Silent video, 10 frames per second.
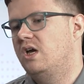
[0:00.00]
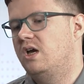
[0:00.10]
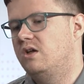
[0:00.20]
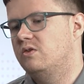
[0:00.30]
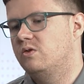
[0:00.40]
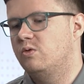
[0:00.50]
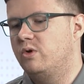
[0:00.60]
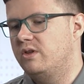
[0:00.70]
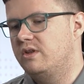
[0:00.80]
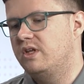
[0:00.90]
And the
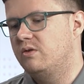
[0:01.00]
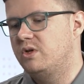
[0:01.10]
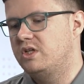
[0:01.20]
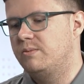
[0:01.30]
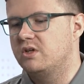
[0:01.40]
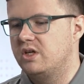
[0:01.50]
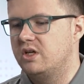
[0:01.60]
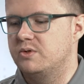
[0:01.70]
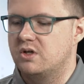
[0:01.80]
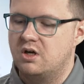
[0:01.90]
one thing that we typically
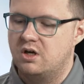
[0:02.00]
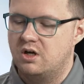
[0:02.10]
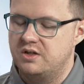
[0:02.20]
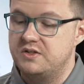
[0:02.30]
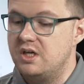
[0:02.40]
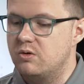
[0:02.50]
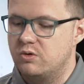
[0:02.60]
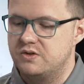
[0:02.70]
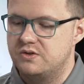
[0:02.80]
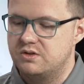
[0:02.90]
saw, uh, seeing
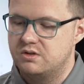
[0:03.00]
was